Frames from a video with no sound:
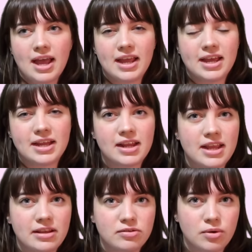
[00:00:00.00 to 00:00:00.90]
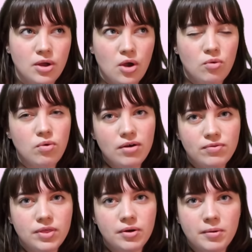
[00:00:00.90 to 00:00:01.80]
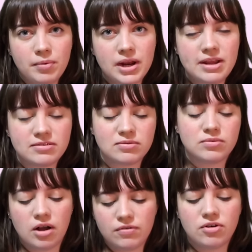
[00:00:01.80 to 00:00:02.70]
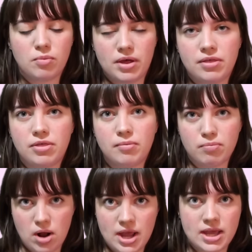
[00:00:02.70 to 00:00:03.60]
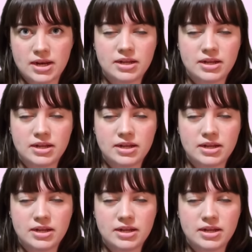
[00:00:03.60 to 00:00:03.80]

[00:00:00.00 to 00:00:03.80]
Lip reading: and he's rough with her, but he's rougher with Brian.